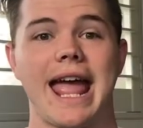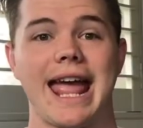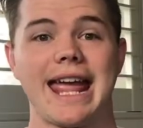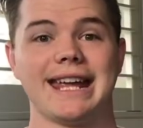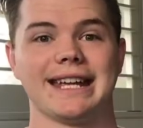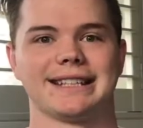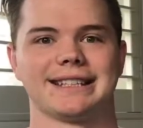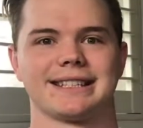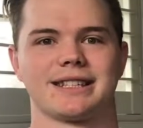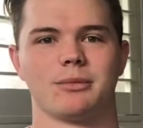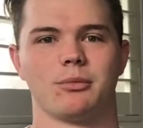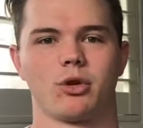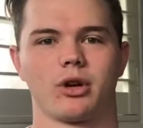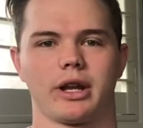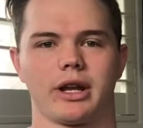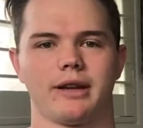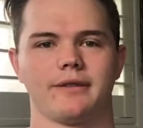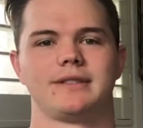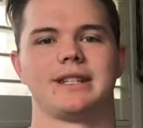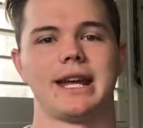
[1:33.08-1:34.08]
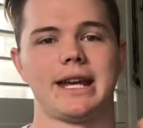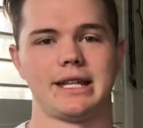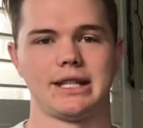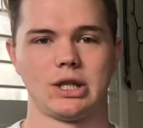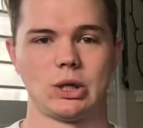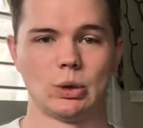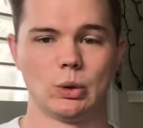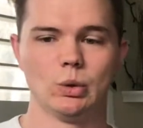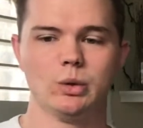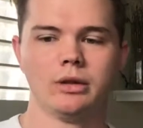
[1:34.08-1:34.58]
Hey, it's the morning of day
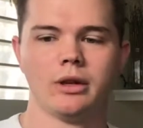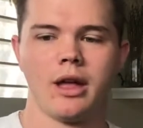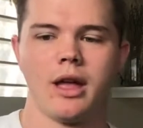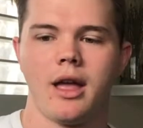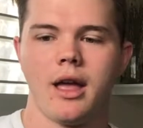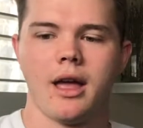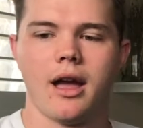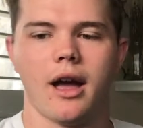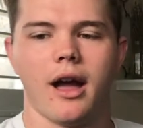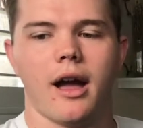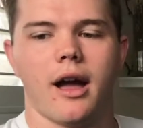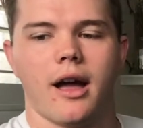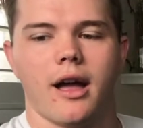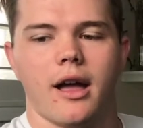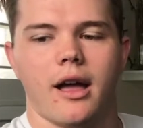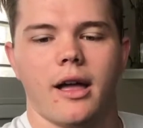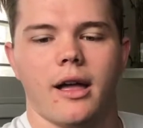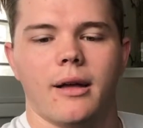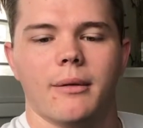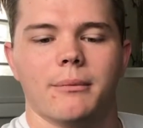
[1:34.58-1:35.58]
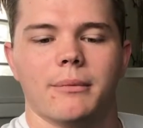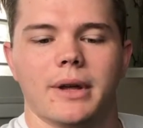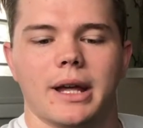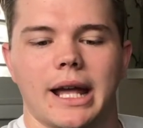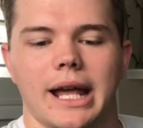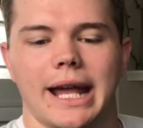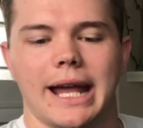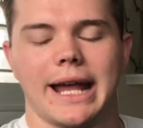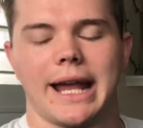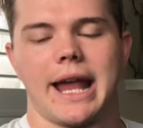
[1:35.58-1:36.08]
2.
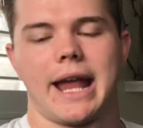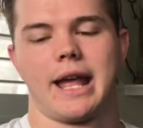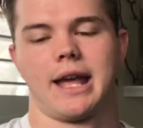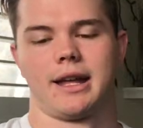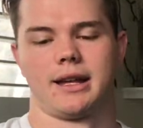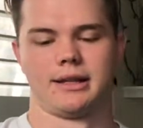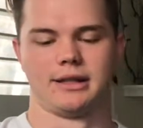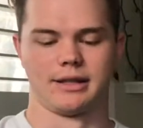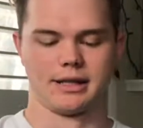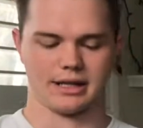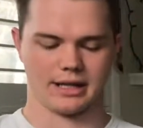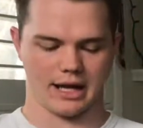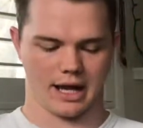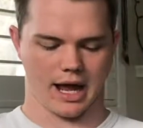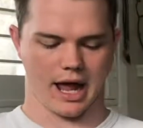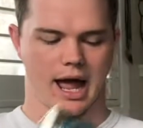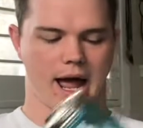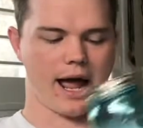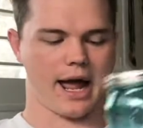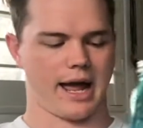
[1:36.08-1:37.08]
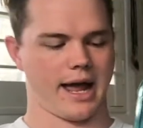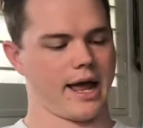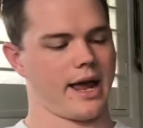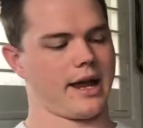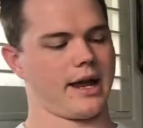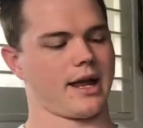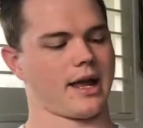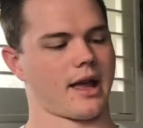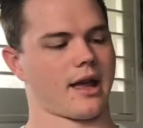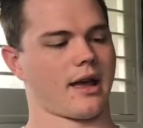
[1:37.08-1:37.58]
And
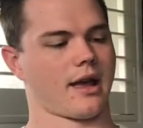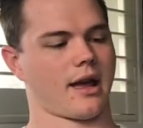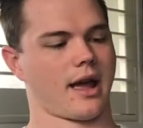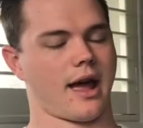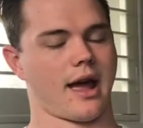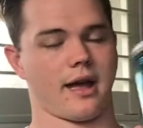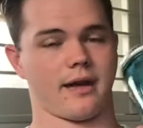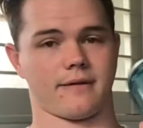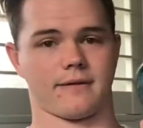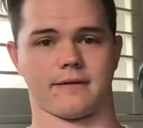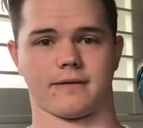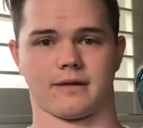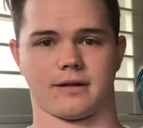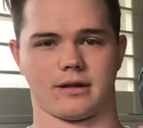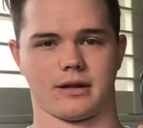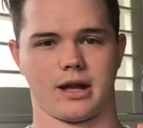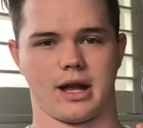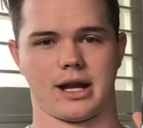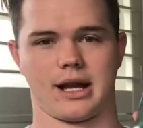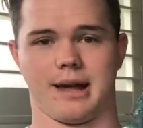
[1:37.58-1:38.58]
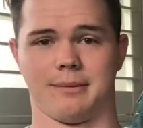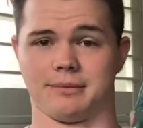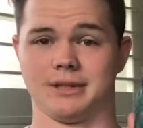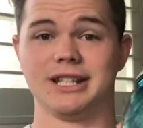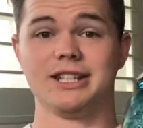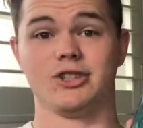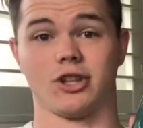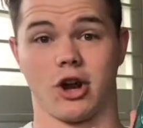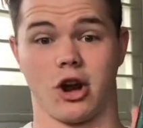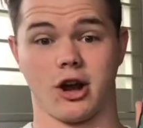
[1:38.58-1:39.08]
I have an
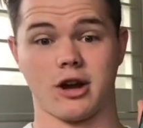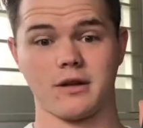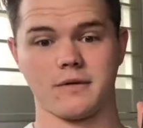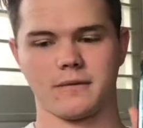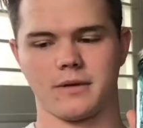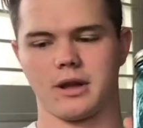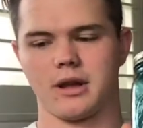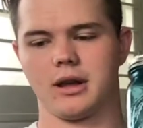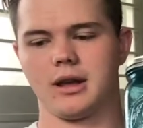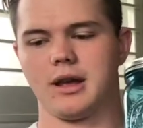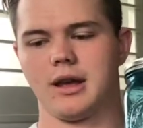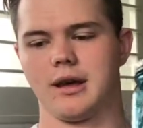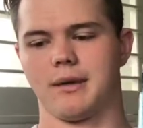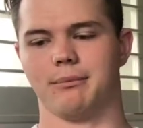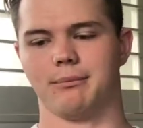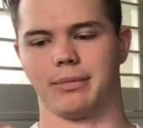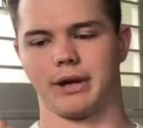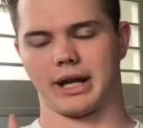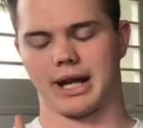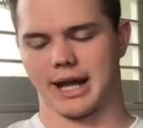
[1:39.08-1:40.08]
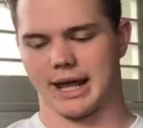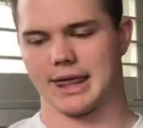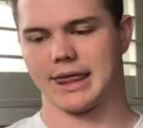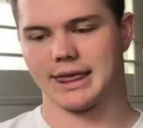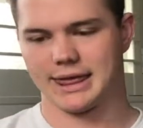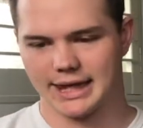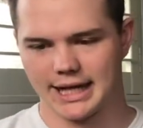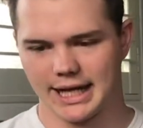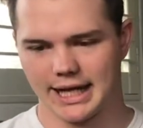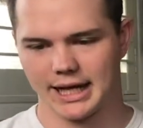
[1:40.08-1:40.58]
empty jar, but I
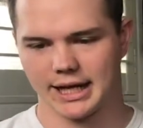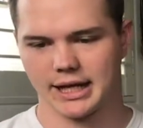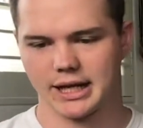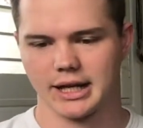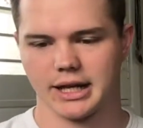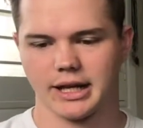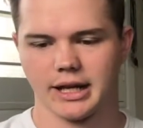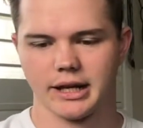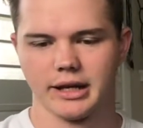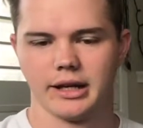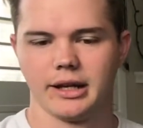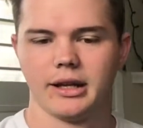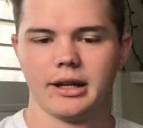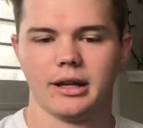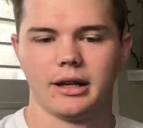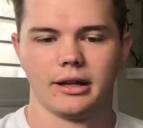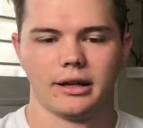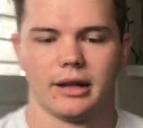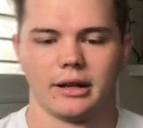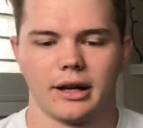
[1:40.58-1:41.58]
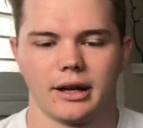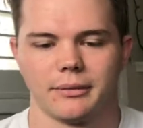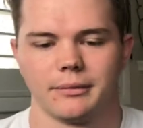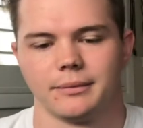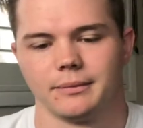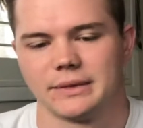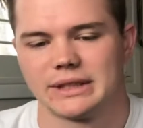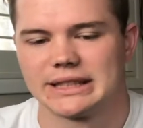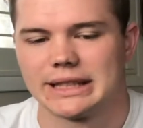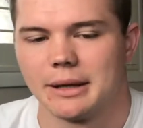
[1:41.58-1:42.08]
think
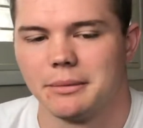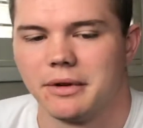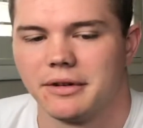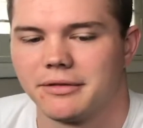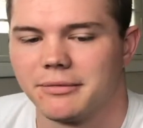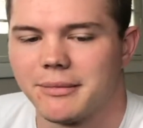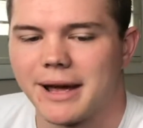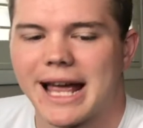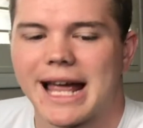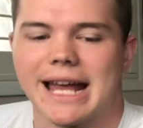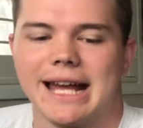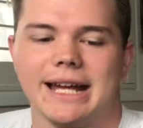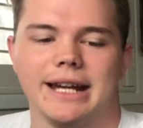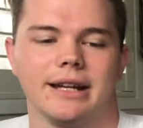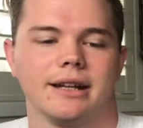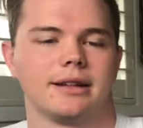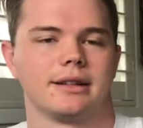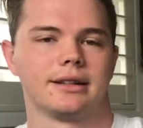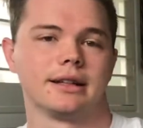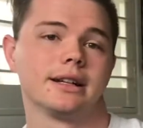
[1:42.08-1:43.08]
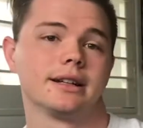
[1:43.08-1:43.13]
some of my